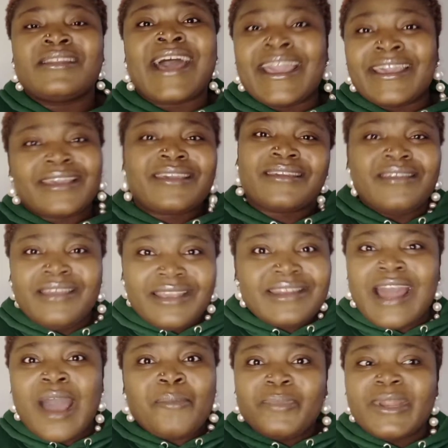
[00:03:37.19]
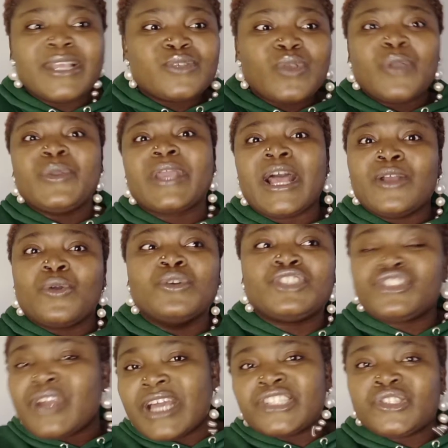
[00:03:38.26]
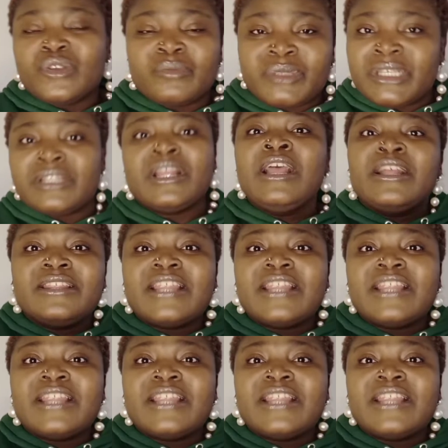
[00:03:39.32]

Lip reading: like in a place where you can go trash something